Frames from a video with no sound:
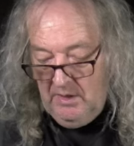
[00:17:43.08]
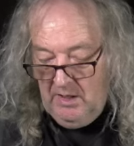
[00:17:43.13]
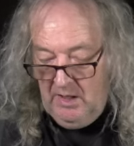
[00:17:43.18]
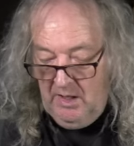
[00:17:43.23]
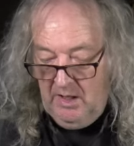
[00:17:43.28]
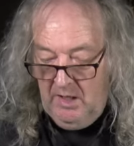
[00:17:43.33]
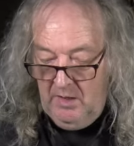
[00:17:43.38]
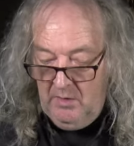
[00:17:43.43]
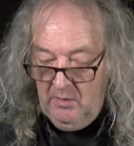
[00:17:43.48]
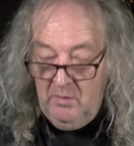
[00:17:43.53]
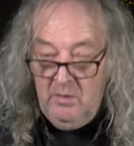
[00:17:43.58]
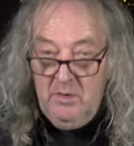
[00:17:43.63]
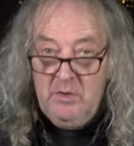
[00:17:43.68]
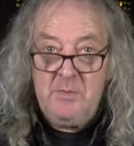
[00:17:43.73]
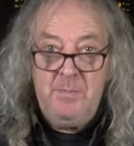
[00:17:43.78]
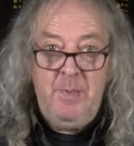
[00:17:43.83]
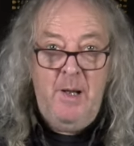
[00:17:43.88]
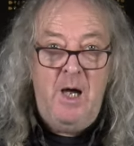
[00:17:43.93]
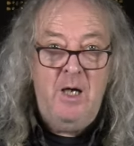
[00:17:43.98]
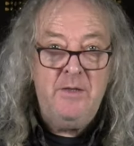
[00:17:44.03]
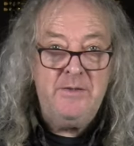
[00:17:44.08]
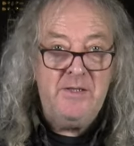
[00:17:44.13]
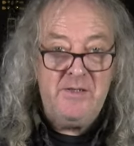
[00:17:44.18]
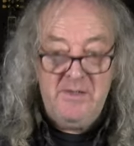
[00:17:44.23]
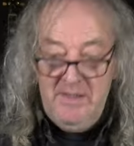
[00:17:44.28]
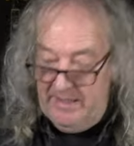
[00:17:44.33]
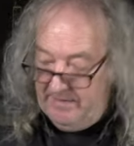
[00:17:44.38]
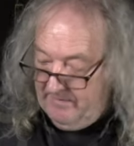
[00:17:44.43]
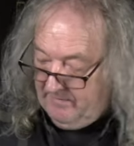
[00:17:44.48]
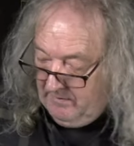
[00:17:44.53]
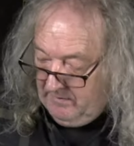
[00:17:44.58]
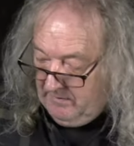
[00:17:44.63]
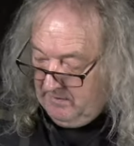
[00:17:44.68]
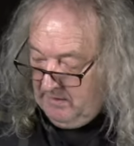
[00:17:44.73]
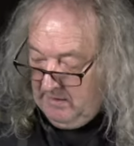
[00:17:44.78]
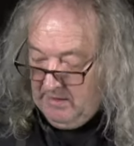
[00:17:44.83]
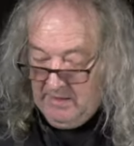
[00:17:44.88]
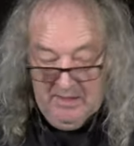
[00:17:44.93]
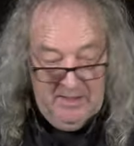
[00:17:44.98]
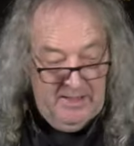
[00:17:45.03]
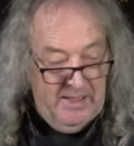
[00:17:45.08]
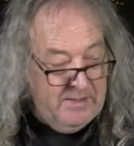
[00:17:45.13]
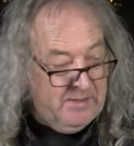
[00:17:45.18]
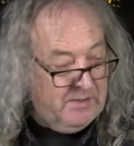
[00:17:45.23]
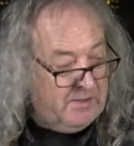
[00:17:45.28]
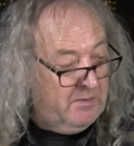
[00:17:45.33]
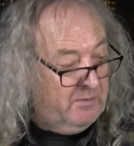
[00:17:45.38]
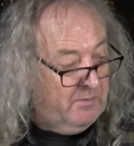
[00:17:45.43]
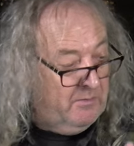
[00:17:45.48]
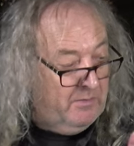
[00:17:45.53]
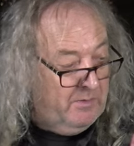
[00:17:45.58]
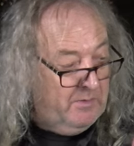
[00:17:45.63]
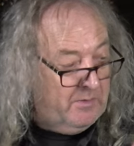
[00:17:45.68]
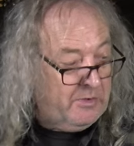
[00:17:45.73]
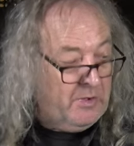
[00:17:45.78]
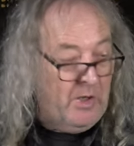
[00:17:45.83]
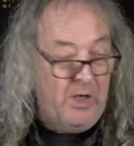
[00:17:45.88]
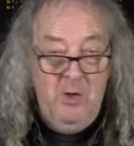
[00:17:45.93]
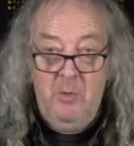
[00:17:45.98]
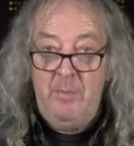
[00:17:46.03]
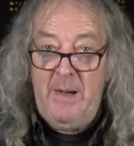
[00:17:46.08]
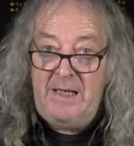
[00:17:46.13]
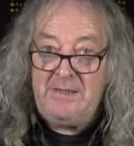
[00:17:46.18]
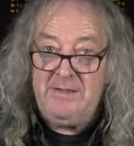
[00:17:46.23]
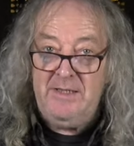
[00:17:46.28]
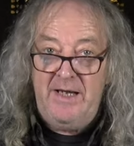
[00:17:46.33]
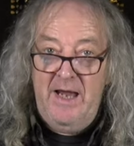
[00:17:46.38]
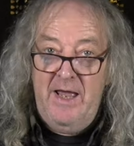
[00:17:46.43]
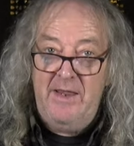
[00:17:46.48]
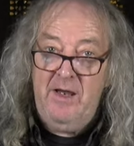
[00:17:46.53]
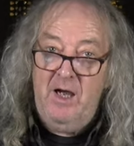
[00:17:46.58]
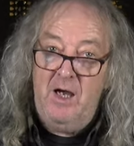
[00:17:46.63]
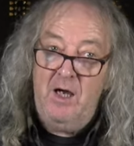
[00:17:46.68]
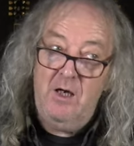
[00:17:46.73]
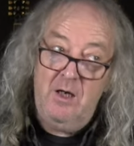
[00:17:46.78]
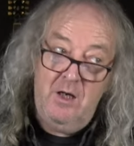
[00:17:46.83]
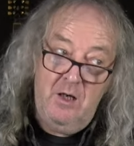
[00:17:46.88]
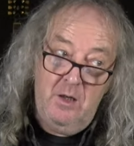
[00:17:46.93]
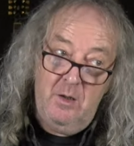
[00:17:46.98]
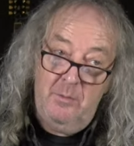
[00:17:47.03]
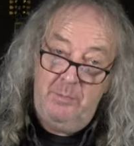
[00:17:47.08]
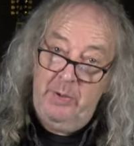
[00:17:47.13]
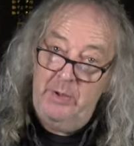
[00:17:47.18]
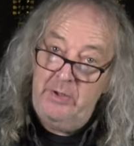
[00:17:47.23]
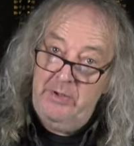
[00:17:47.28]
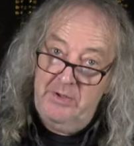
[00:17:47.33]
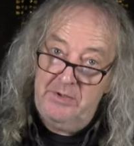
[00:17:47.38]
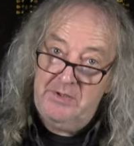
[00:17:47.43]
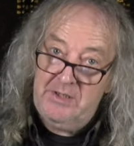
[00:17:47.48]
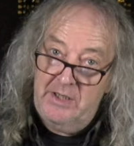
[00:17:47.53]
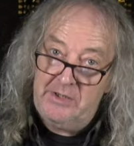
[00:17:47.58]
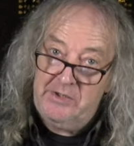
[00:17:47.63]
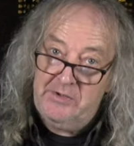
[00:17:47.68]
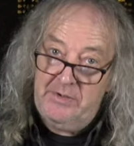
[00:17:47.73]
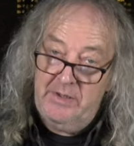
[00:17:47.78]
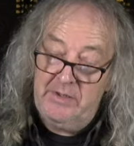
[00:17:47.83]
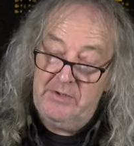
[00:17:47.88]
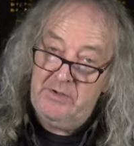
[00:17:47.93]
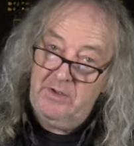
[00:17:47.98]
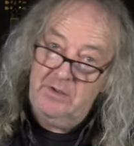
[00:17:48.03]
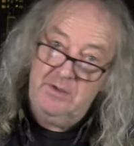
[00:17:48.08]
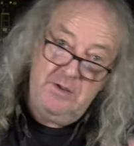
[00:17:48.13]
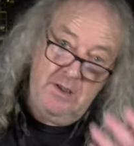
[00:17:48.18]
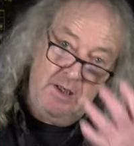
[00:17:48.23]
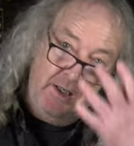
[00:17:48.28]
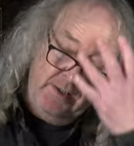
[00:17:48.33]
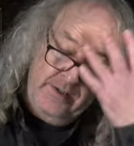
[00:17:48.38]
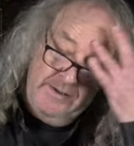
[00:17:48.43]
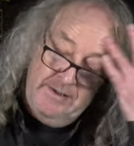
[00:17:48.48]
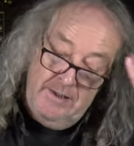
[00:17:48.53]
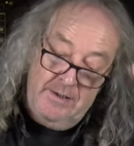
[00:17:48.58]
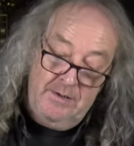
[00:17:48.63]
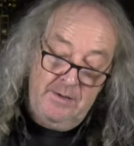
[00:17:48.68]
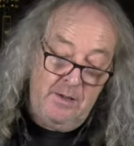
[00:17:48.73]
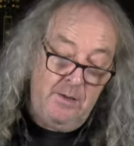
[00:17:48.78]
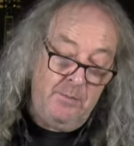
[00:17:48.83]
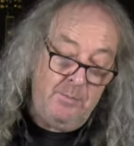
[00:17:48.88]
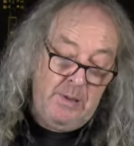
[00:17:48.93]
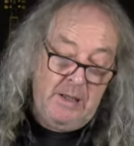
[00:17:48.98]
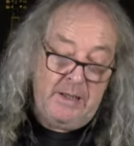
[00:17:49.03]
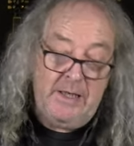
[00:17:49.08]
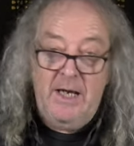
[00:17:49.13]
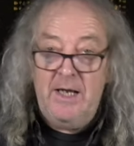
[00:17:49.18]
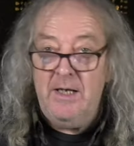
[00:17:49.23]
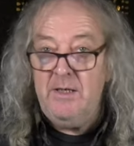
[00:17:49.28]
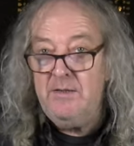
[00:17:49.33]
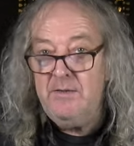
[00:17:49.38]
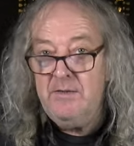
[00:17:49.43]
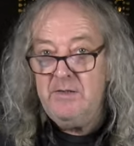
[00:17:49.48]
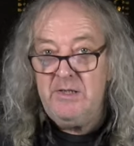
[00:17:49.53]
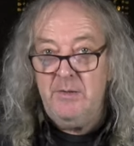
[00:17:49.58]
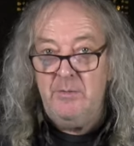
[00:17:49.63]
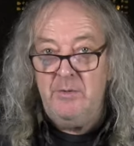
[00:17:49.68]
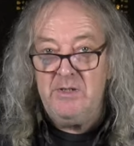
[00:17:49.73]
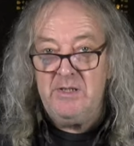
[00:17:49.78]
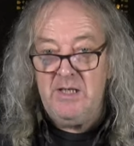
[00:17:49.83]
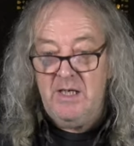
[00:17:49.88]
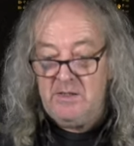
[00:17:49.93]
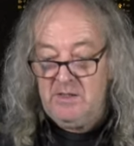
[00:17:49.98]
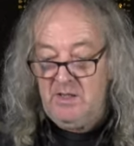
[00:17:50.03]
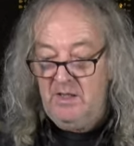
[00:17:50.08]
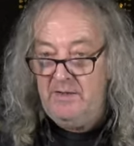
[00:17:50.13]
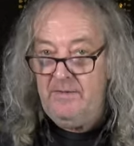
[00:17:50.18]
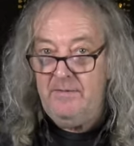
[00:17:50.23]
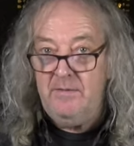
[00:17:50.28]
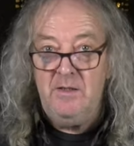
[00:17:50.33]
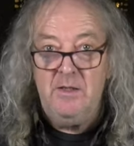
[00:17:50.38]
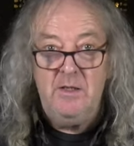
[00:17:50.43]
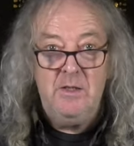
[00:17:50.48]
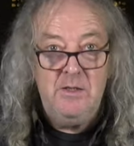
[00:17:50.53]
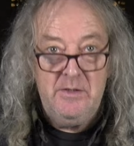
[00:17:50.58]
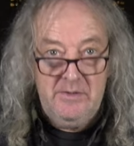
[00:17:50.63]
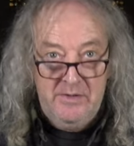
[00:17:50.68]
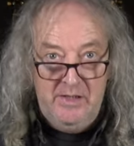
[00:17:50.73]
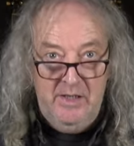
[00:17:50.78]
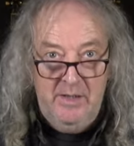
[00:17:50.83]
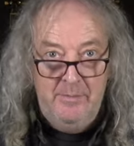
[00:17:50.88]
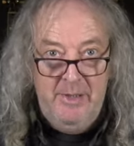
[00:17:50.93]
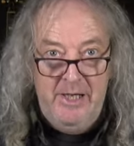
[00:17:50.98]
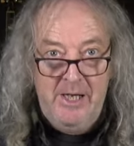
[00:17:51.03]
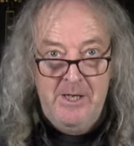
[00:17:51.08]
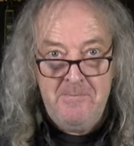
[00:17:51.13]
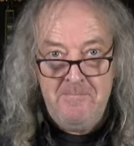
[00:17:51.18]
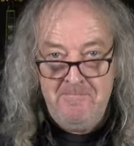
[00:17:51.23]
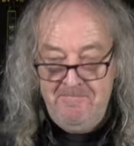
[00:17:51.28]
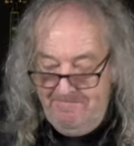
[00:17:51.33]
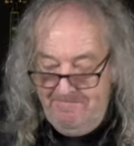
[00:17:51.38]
Uh, it all looks part, doesn't it? Let's screw it all back together, put a new set of strings on and uh, plug it in, see what it sounds like. See you in a minute.